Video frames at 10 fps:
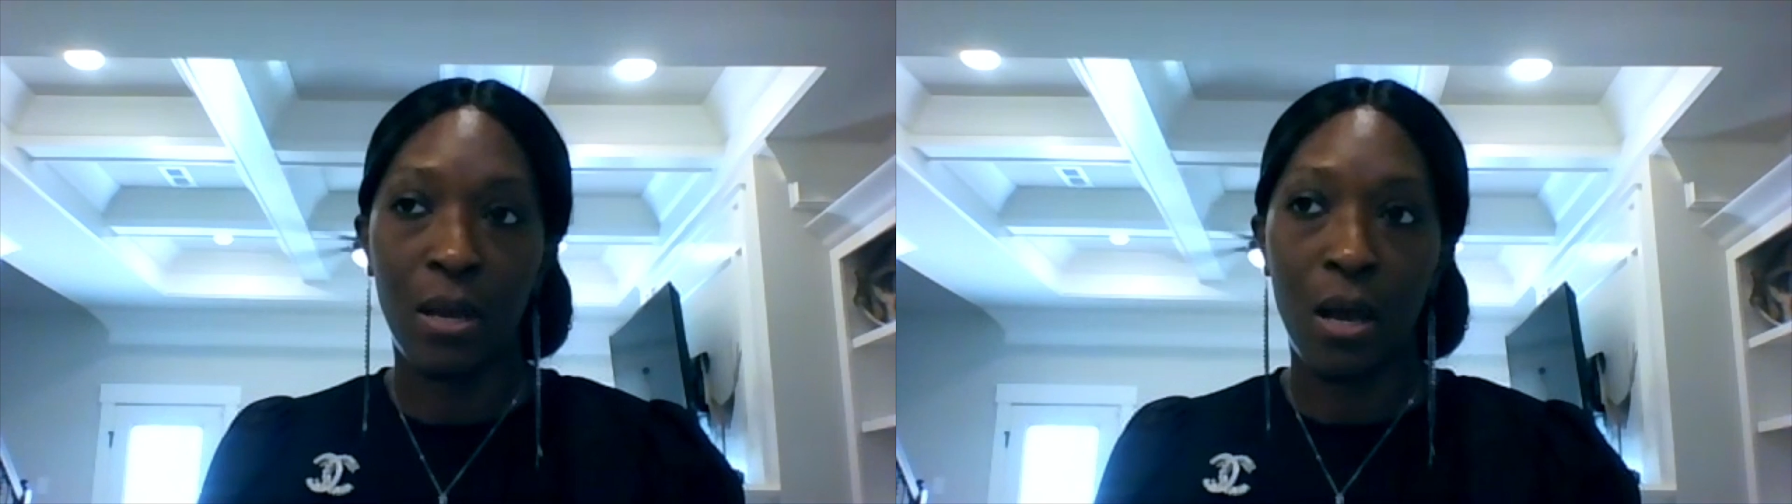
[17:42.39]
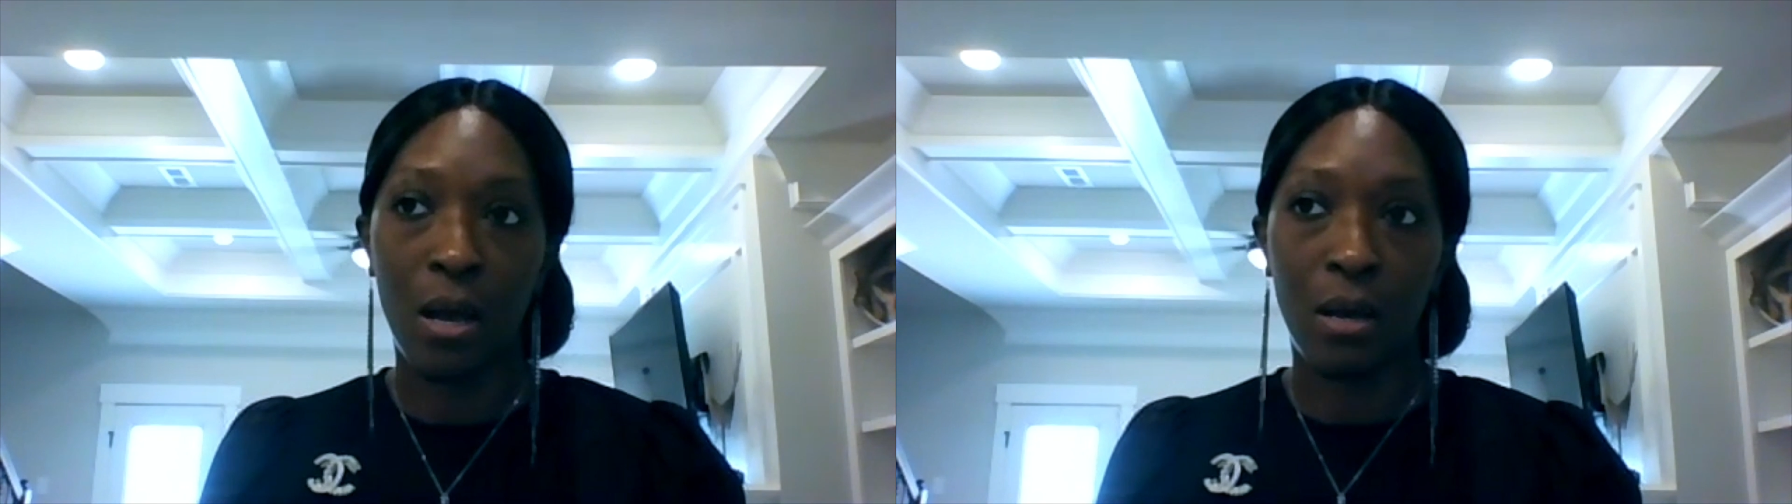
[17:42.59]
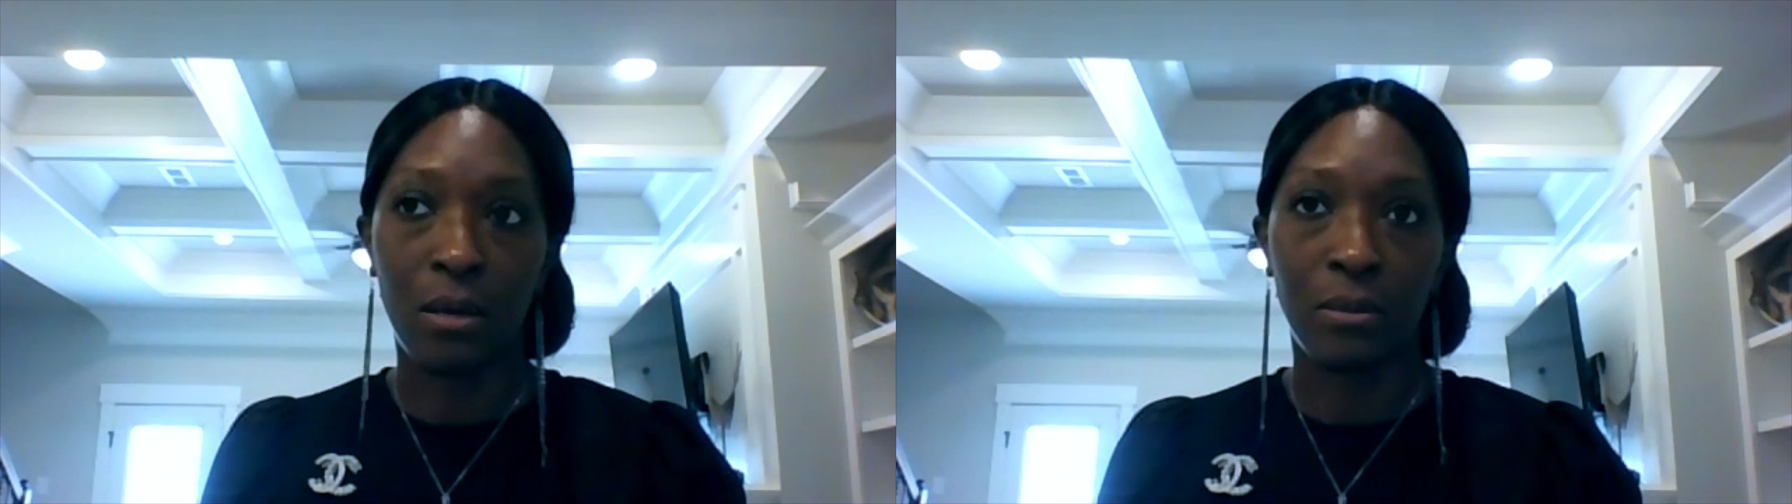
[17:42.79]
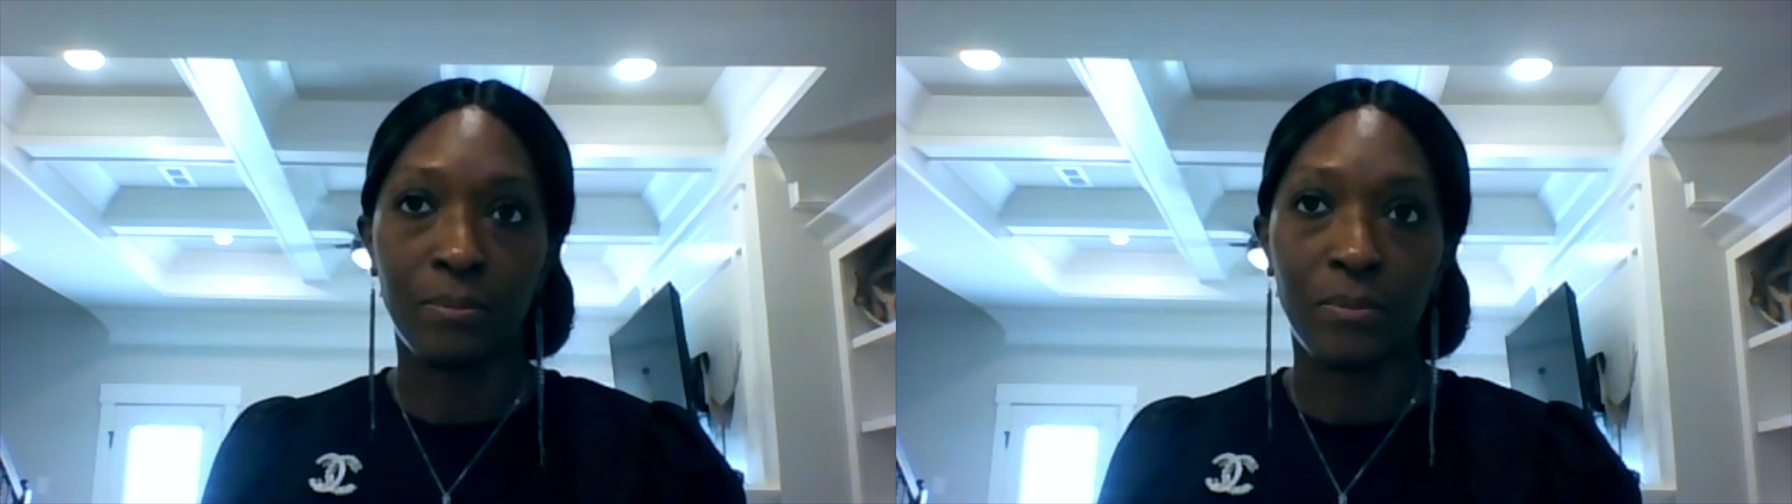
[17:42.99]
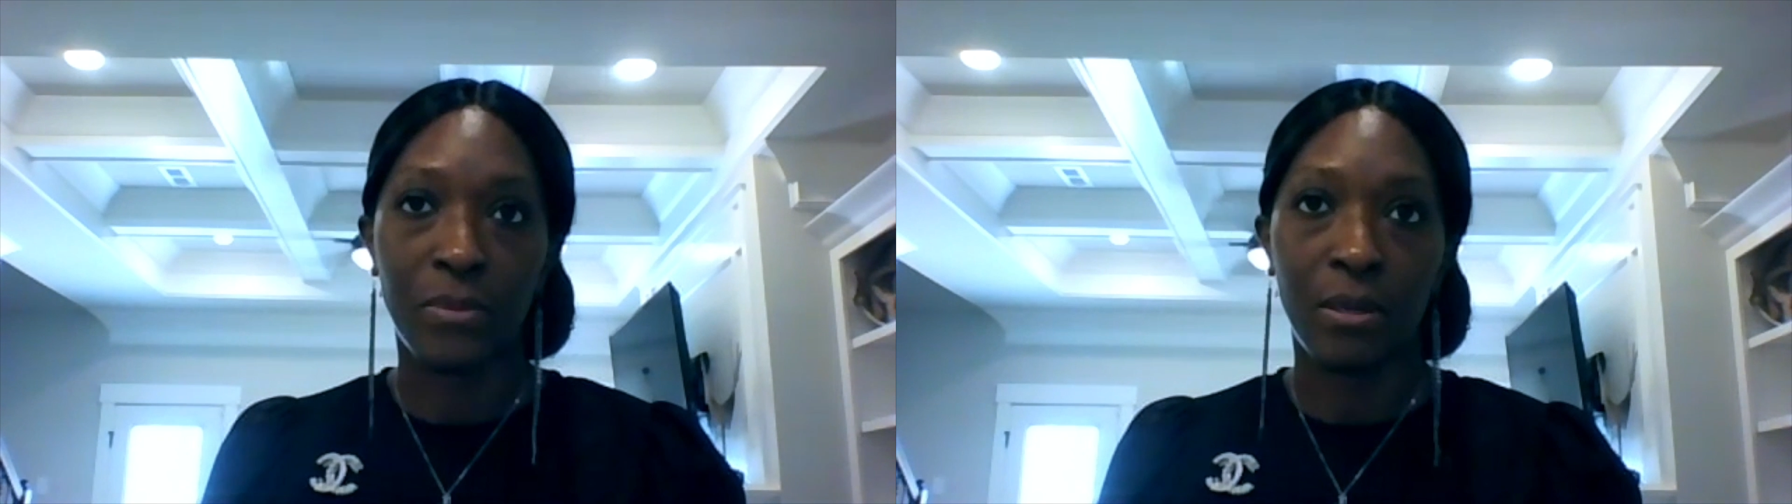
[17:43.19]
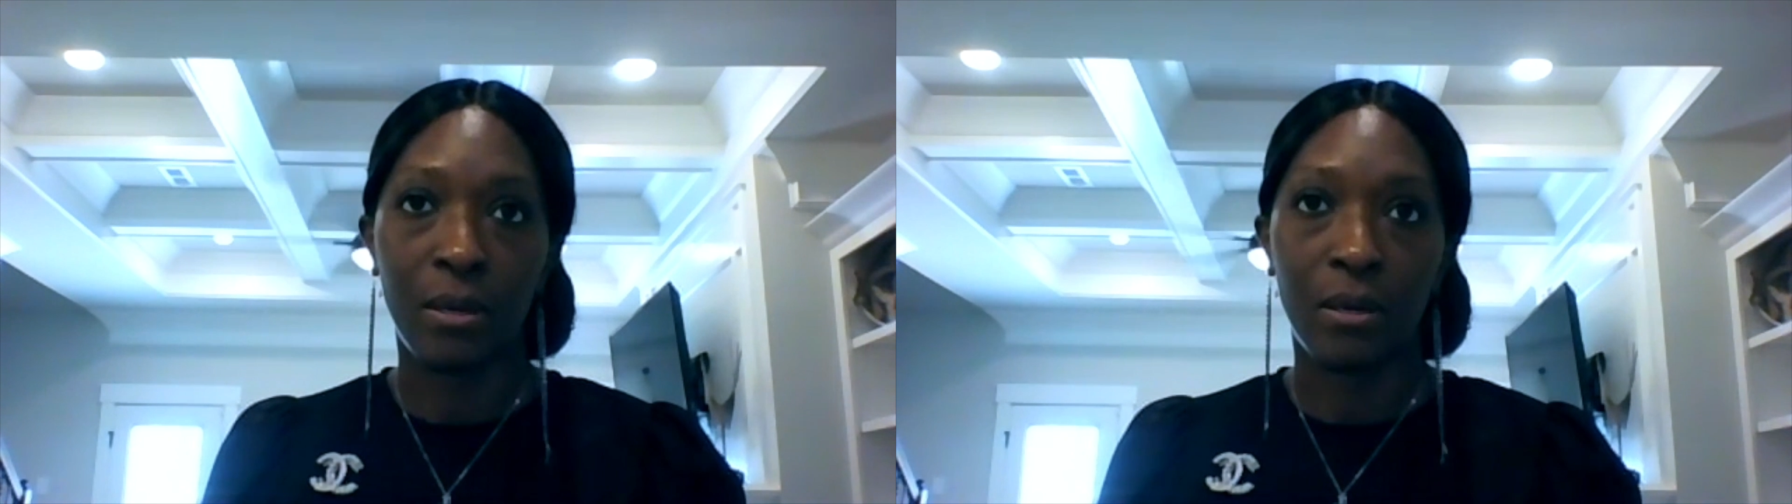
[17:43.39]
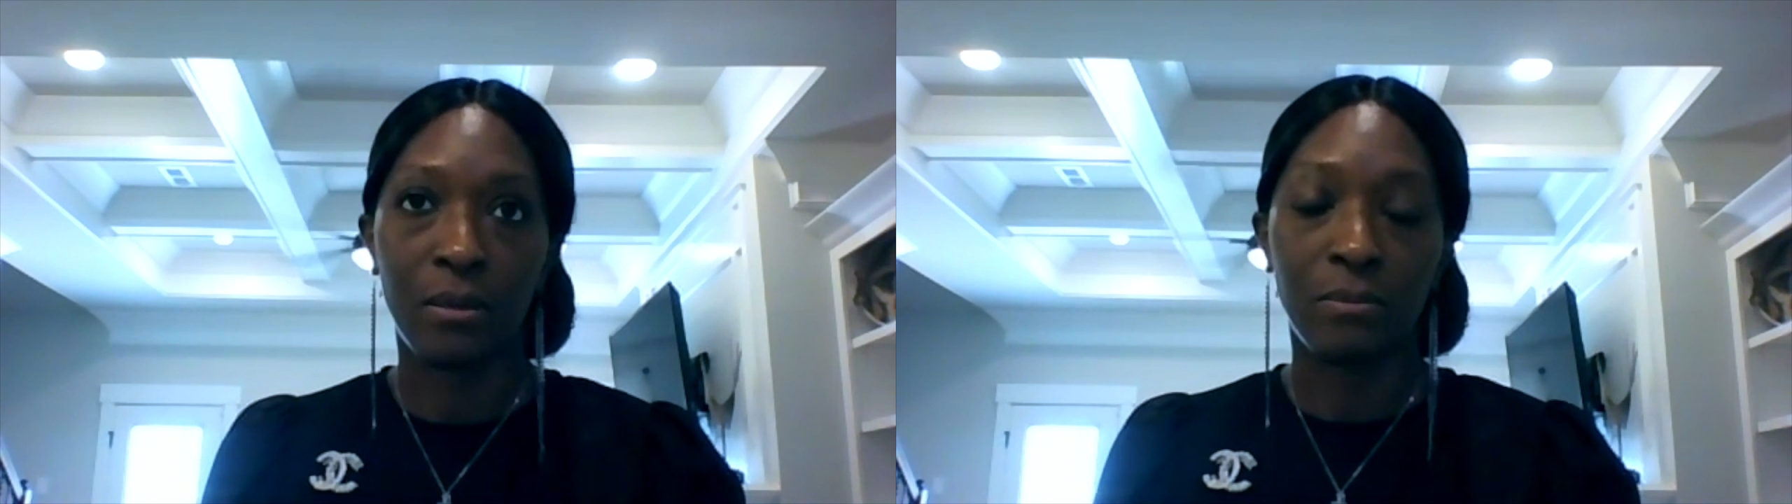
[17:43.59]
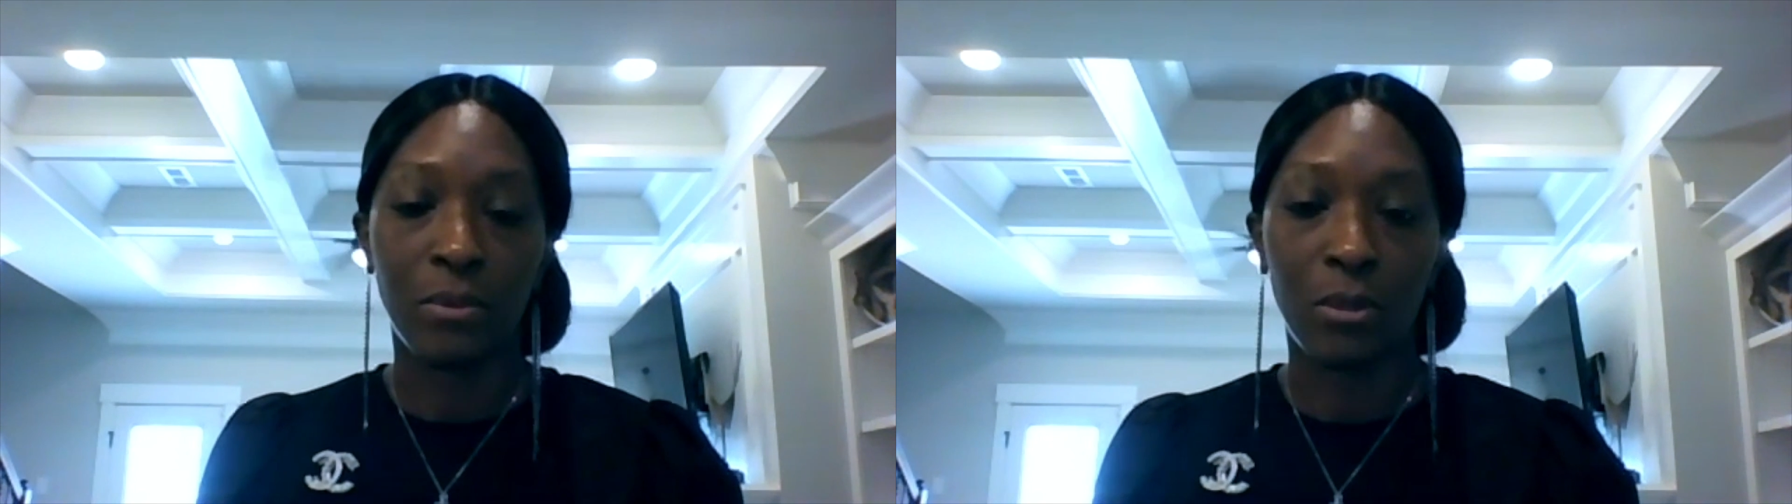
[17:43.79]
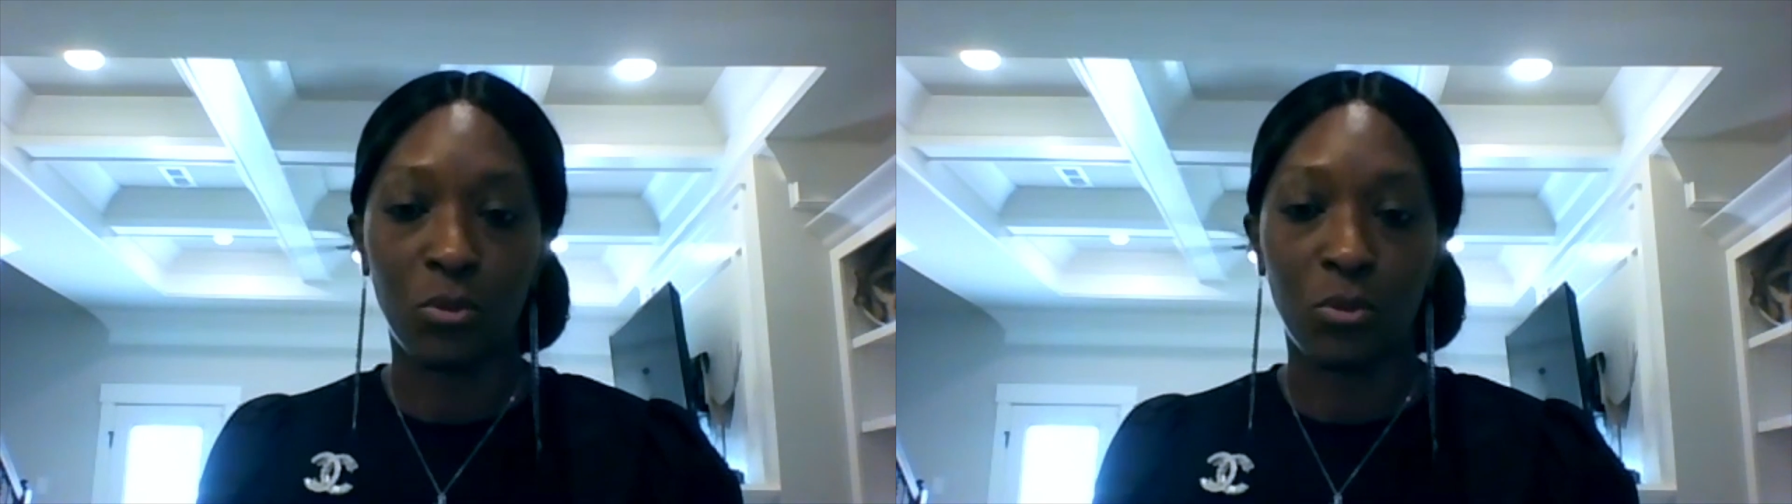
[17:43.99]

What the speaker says: a